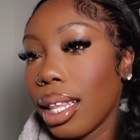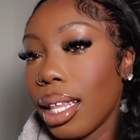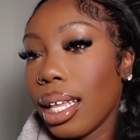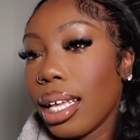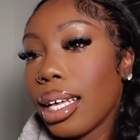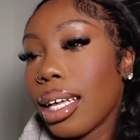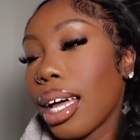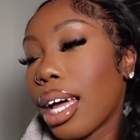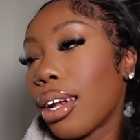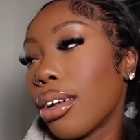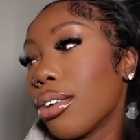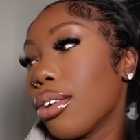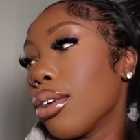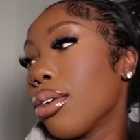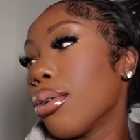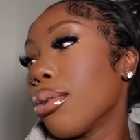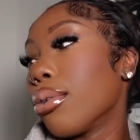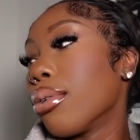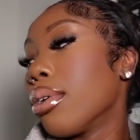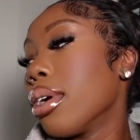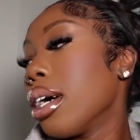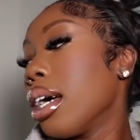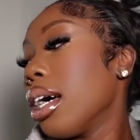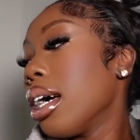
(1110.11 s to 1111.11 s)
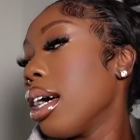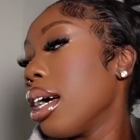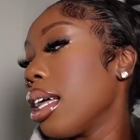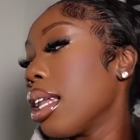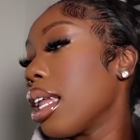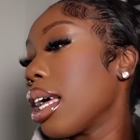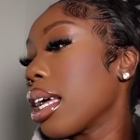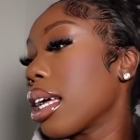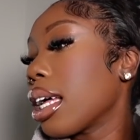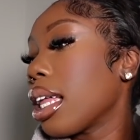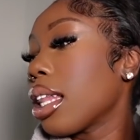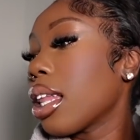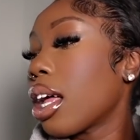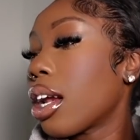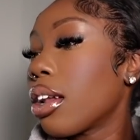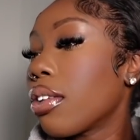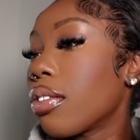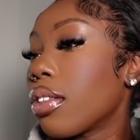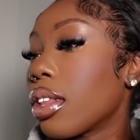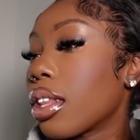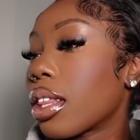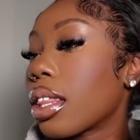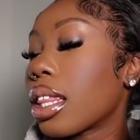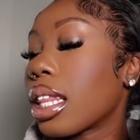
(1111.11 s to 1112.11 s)
Like, I don't know like a lot
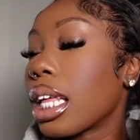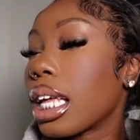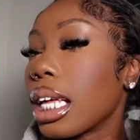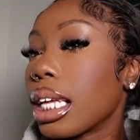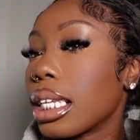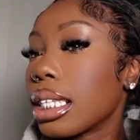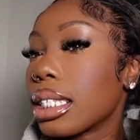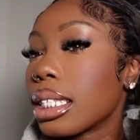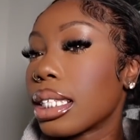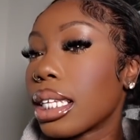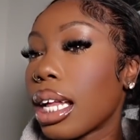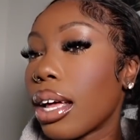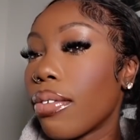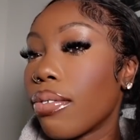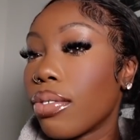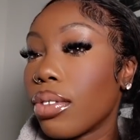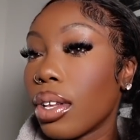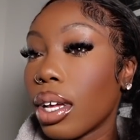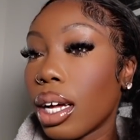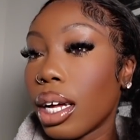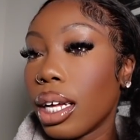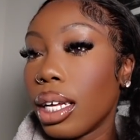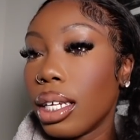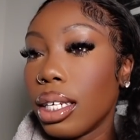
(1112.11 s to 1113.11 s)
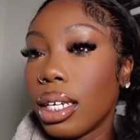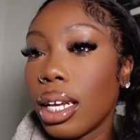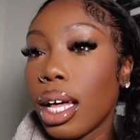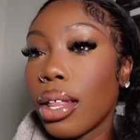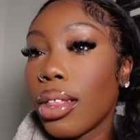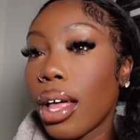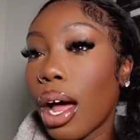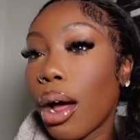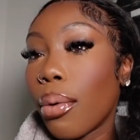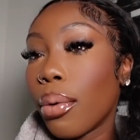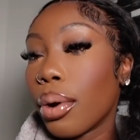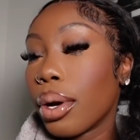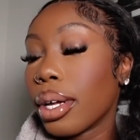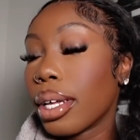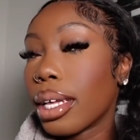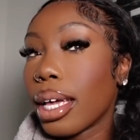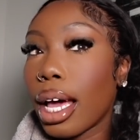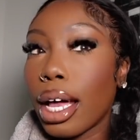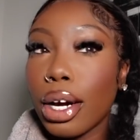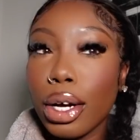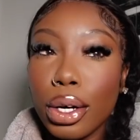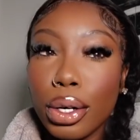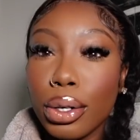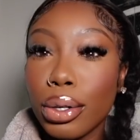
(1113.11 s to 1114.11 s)
of the things I've done that were
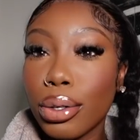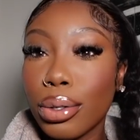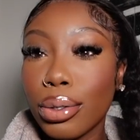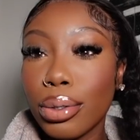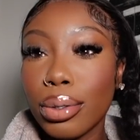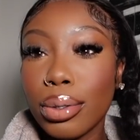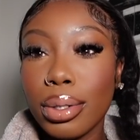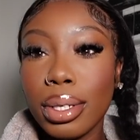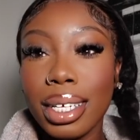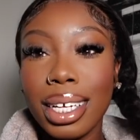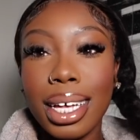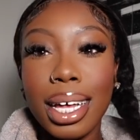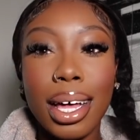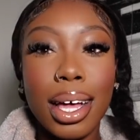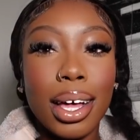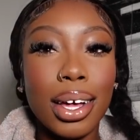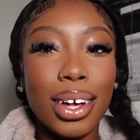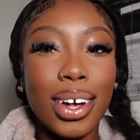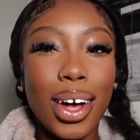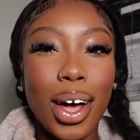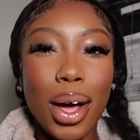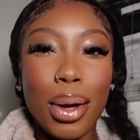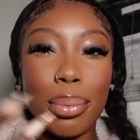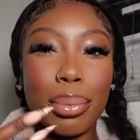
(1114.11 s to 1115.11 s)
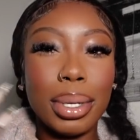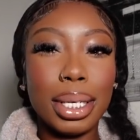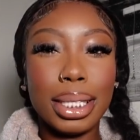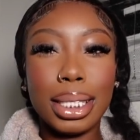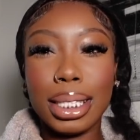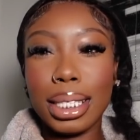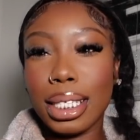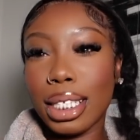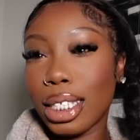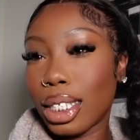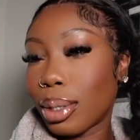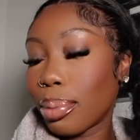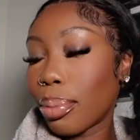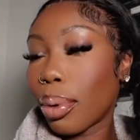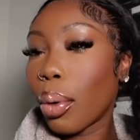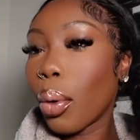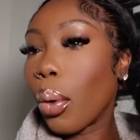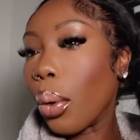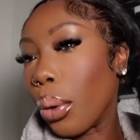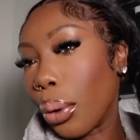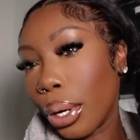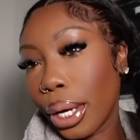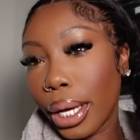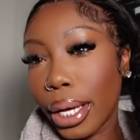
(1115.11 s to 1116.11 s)
ghetto got me to this
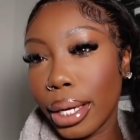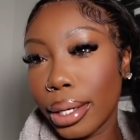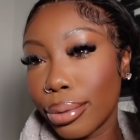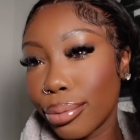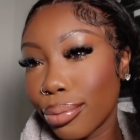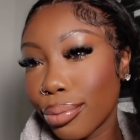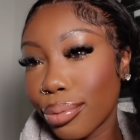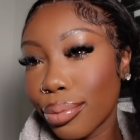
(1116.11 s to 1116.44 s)
point.